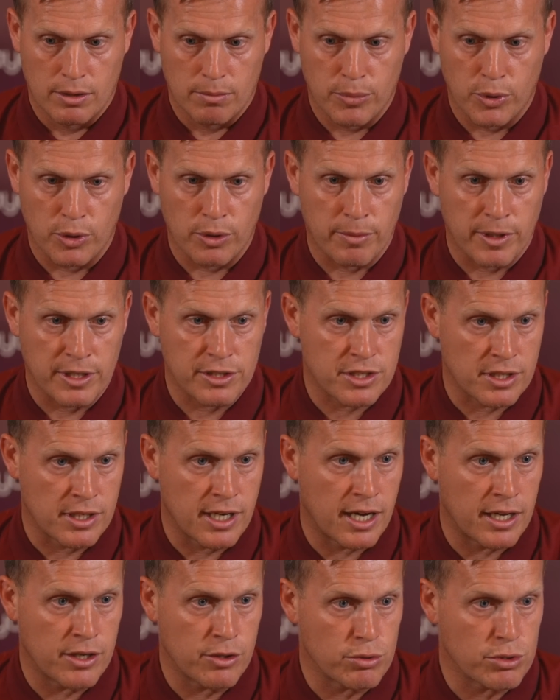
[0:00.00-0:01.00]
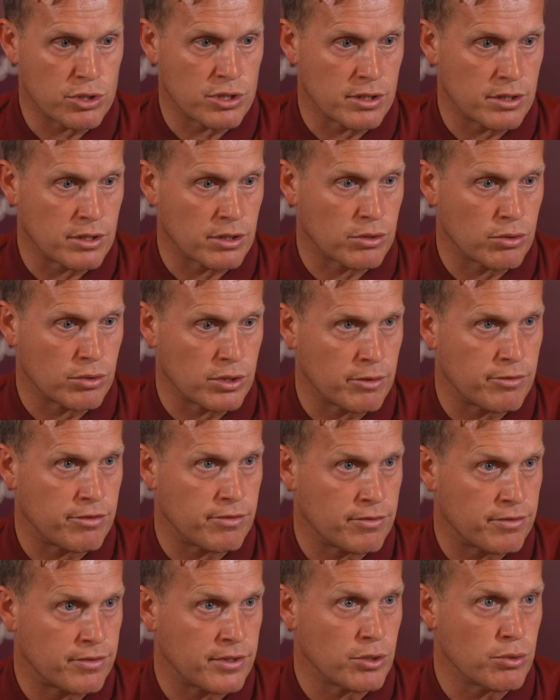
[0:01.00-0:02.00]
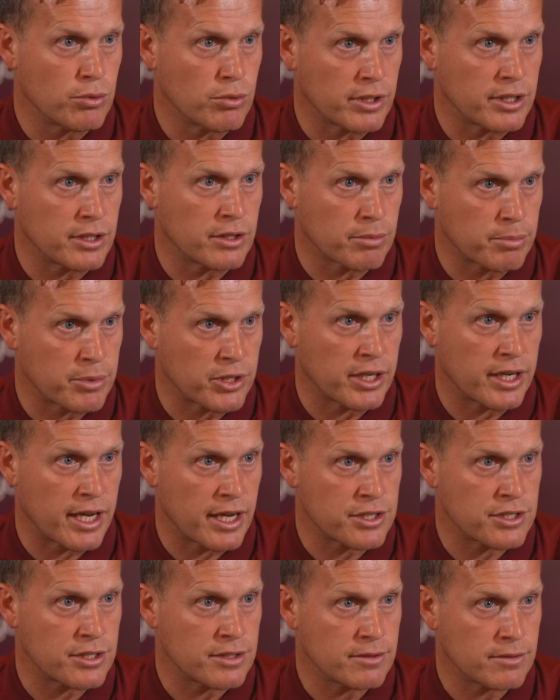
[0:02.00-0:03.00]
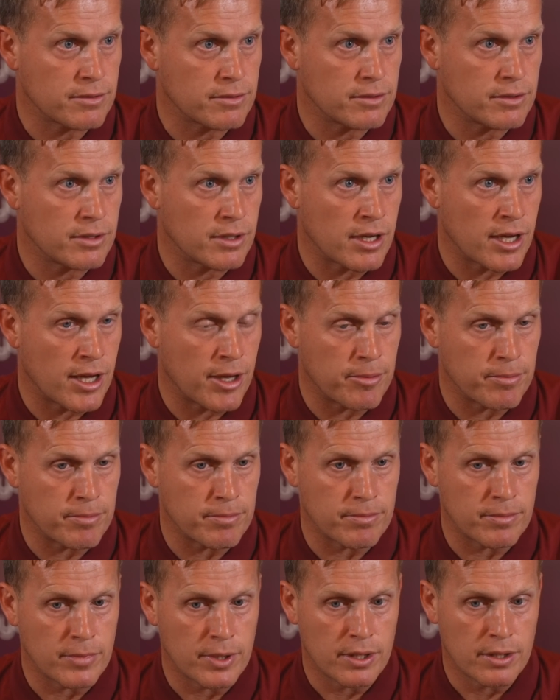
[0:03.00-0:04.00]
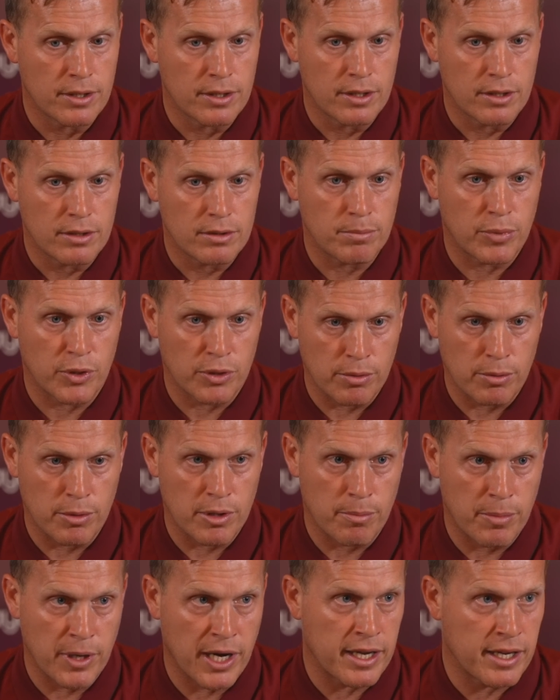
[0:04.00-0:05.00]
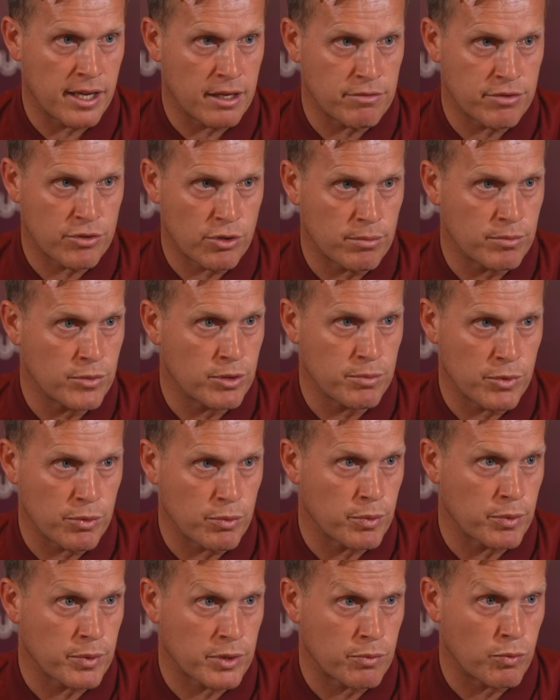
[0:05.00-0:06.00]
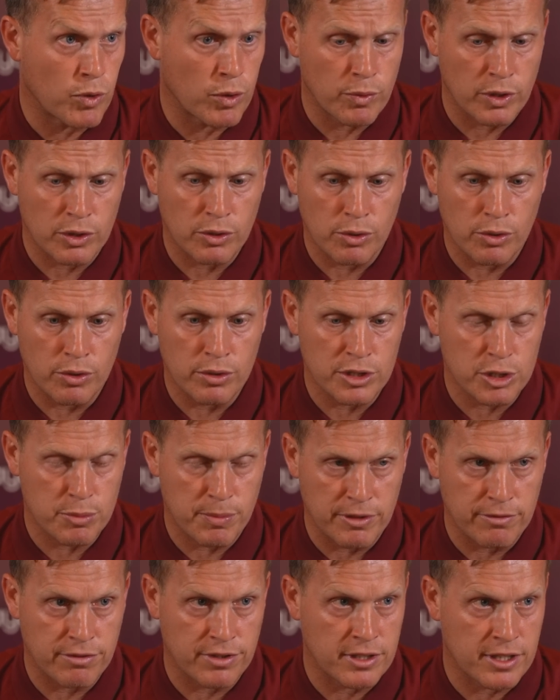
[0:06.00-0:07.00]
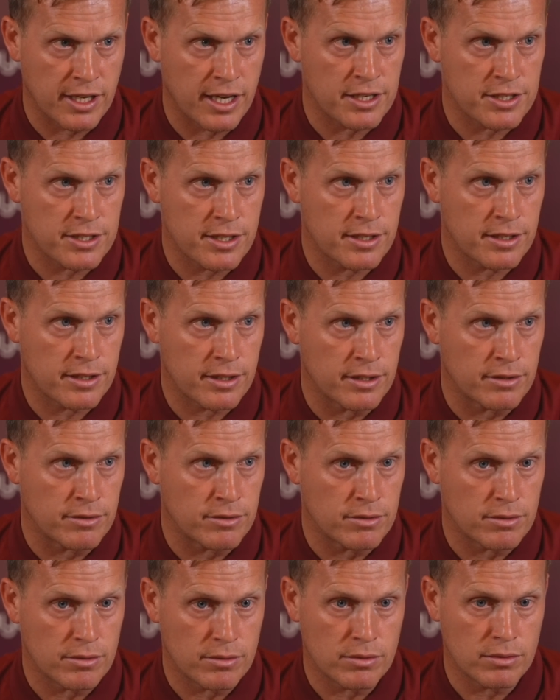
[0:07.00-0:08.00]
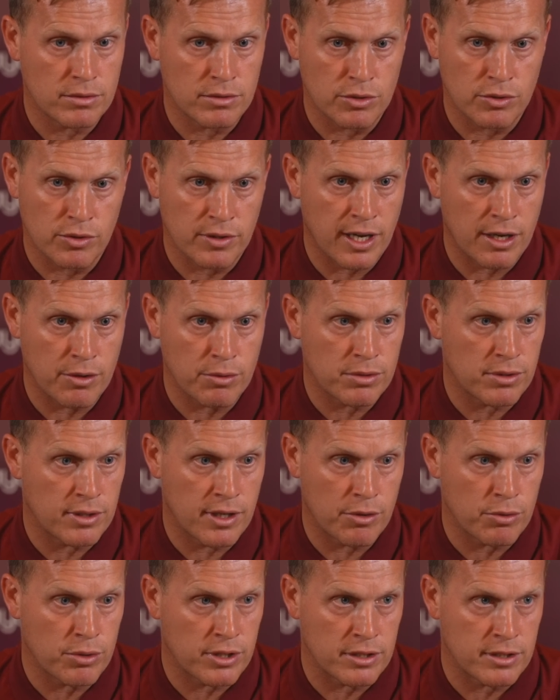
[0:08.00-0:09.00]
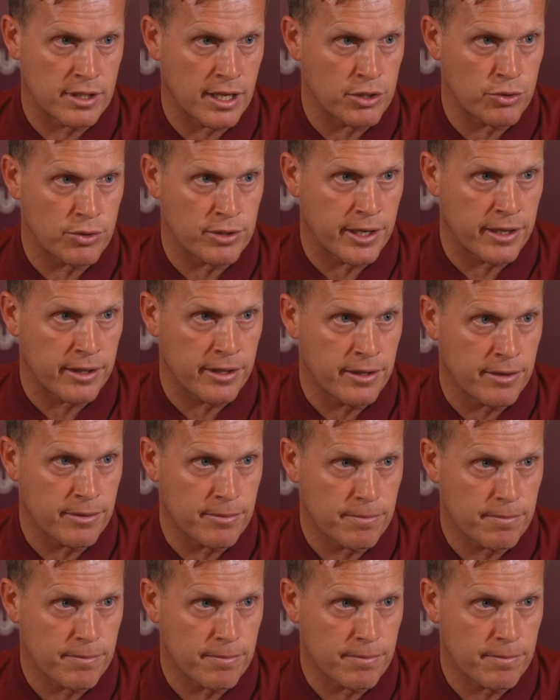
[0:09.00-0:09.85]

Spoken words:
put them in scenarios that they're going to feel like they're progressing, but the buy-in from them, that what we're doing has been fantastic, and you know that will continue daily.